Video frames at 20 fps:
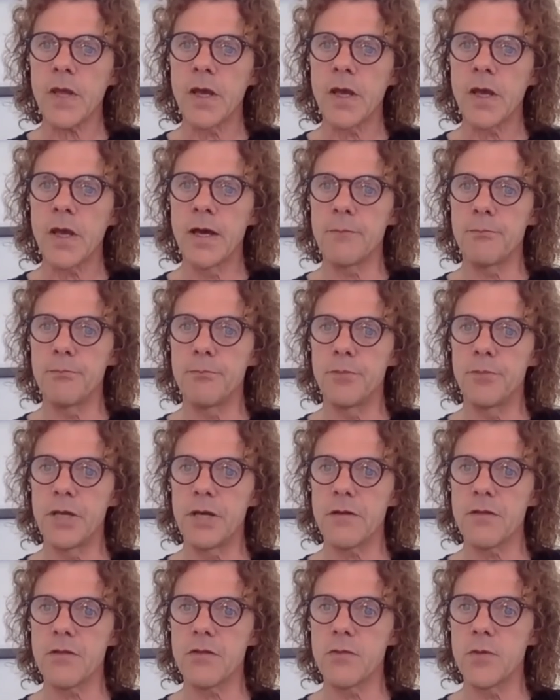I had a
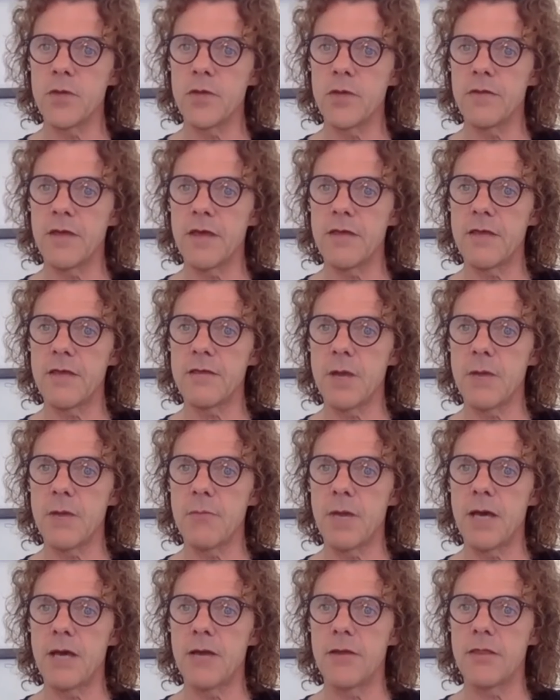bittersweet taste in my
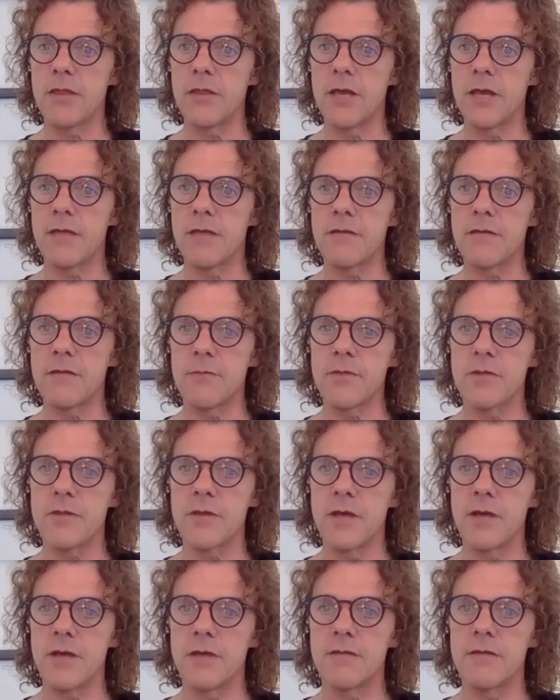mouth at some
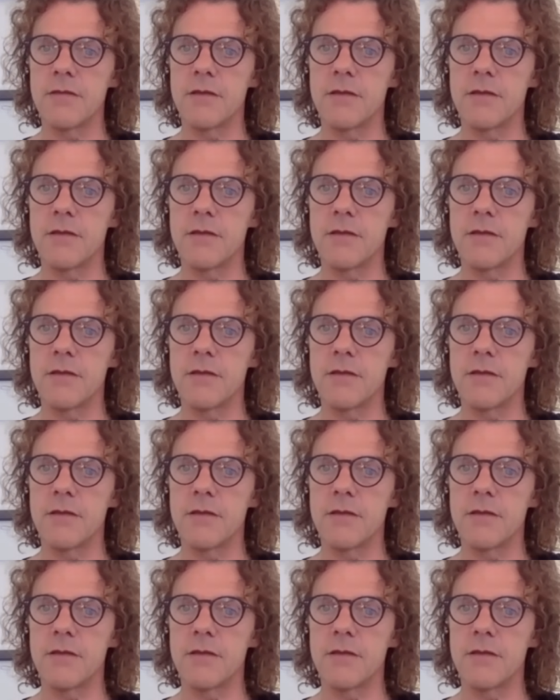stage.